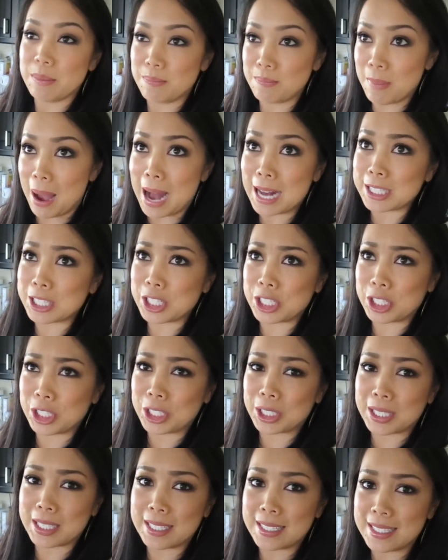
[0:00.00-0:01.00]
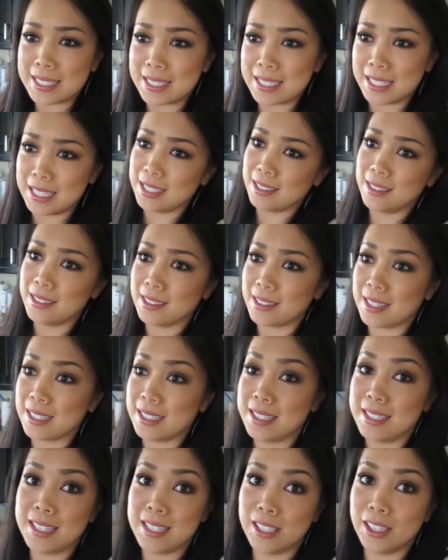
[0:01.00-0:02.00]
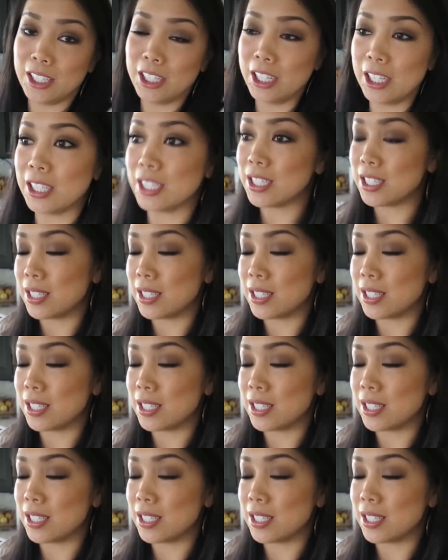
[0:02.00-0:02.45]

Master Conceal Concealer.